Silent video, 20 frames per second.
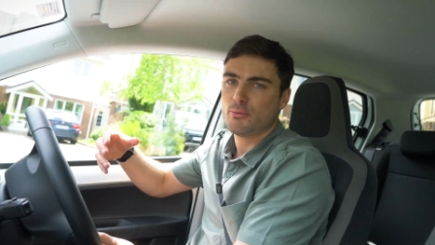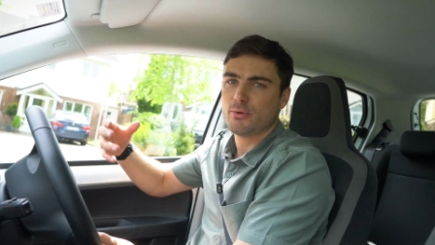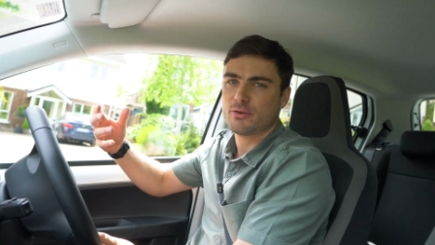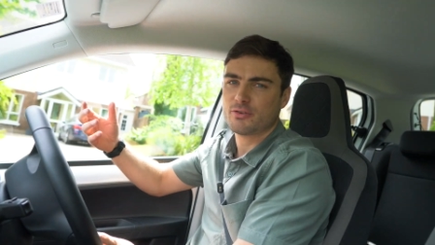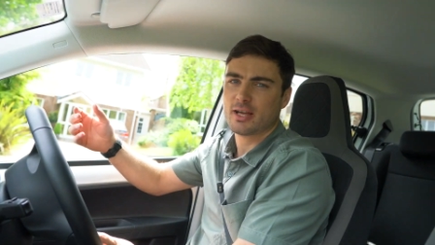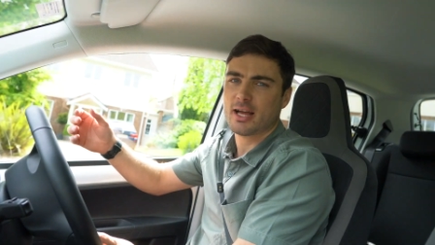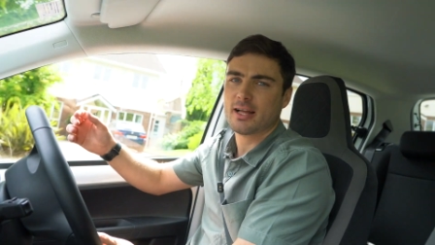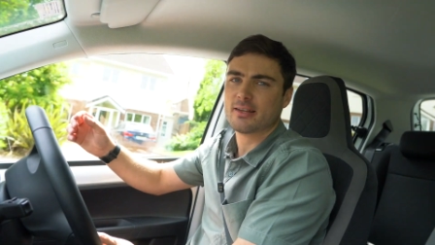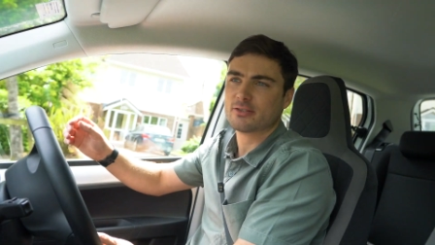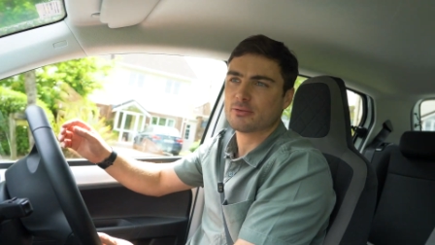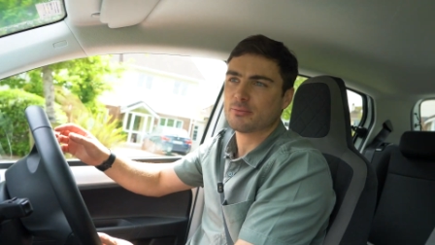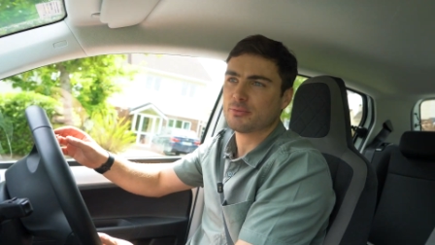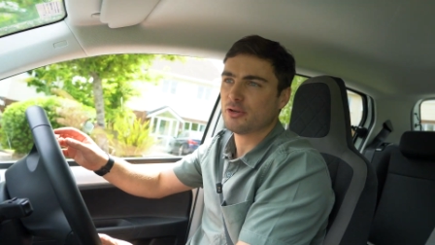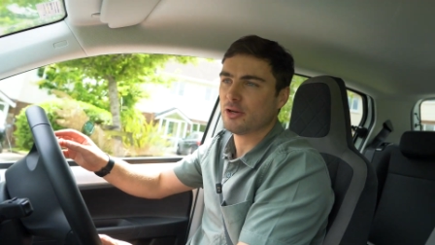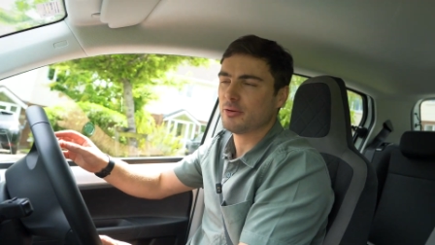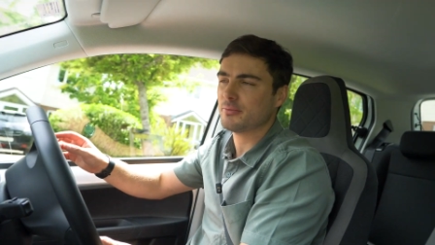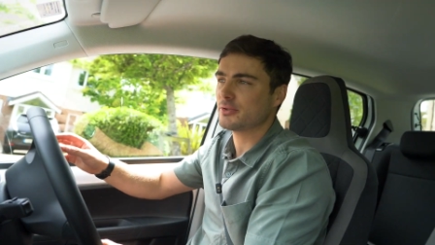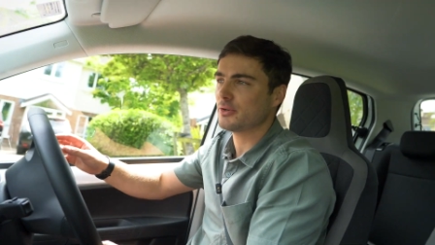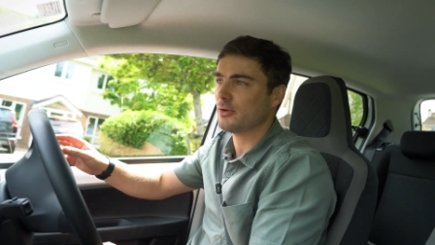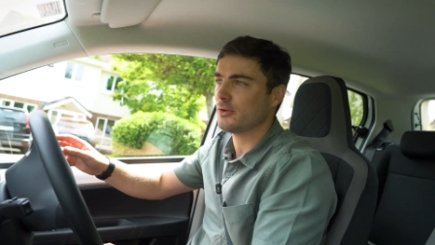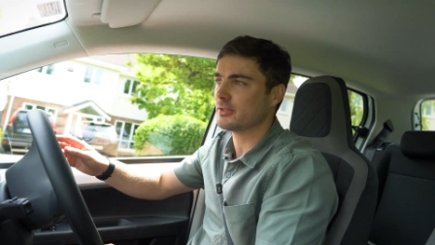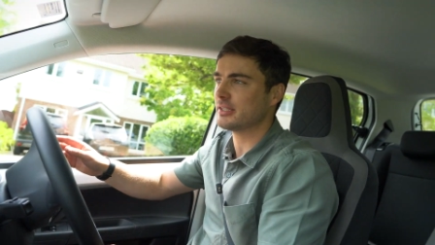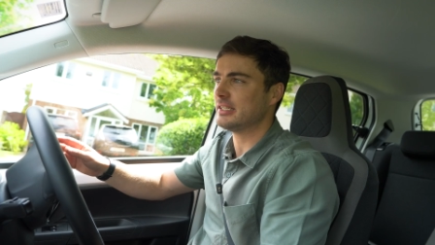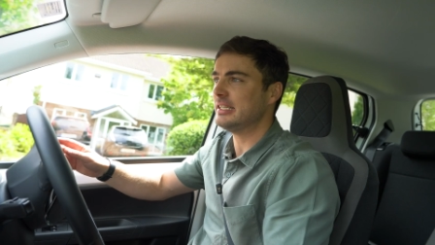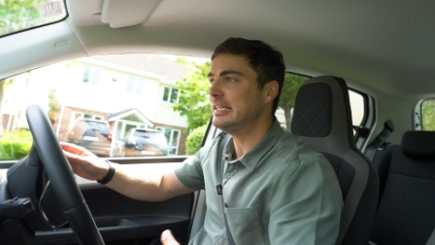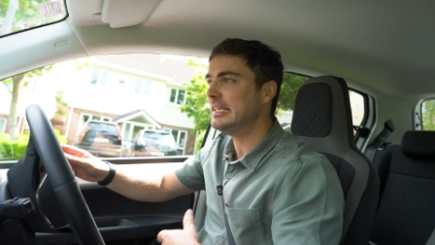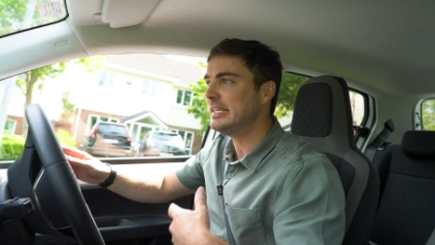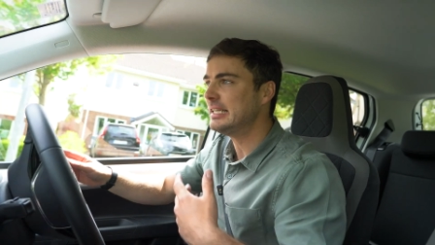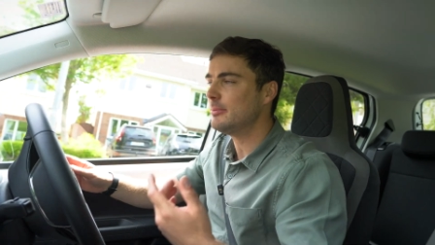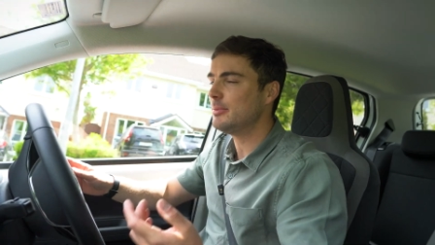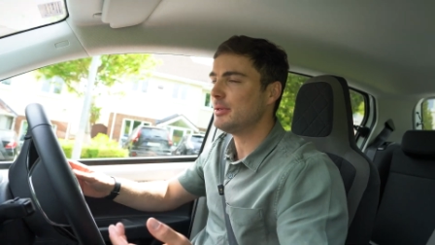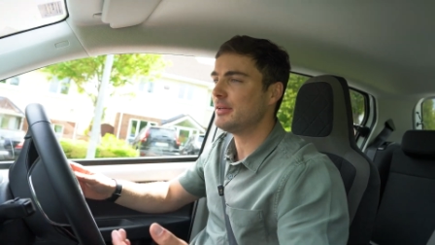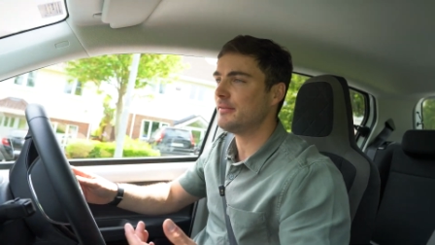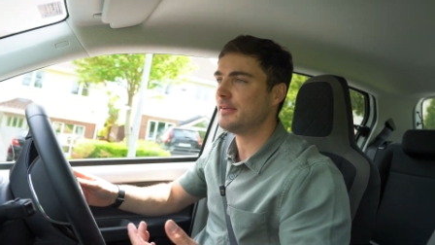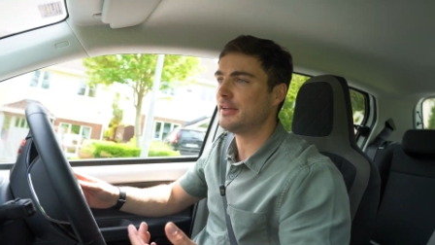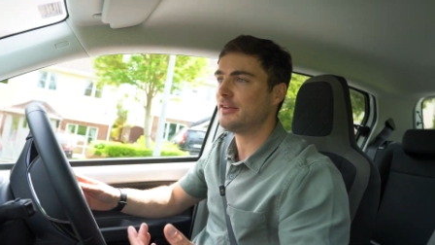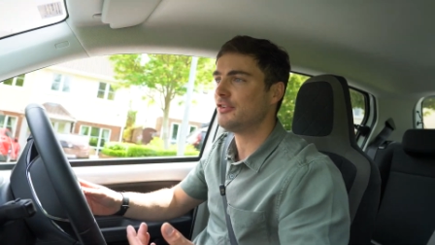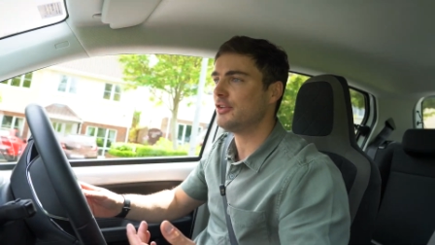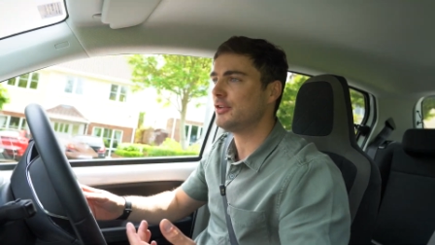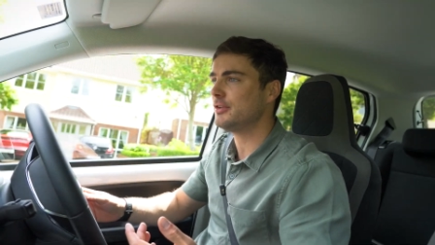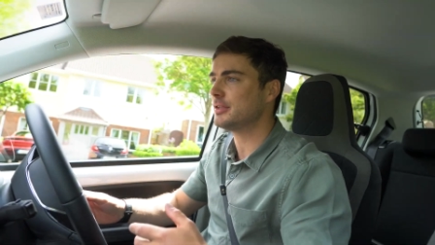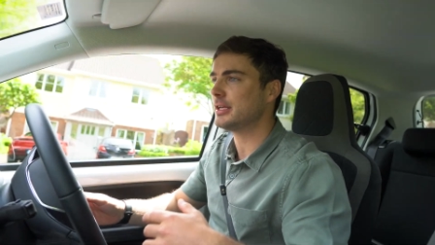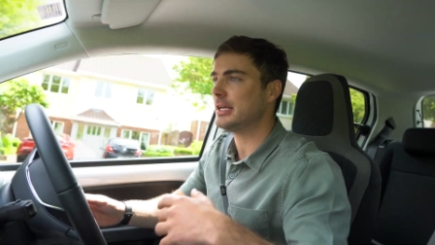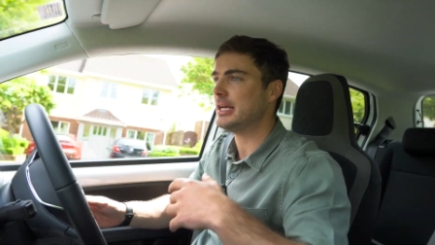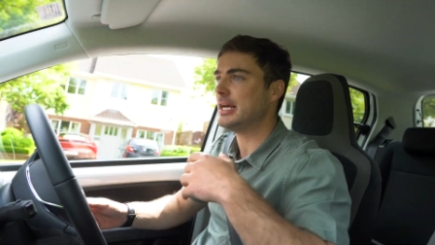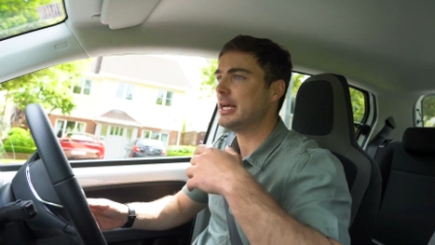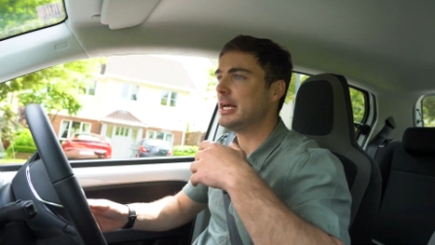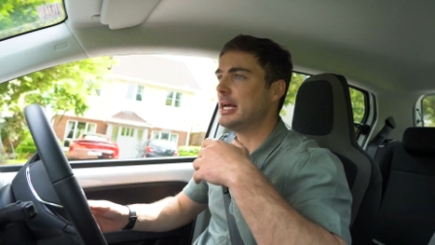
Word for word: which can sometimes cause a little bit of issues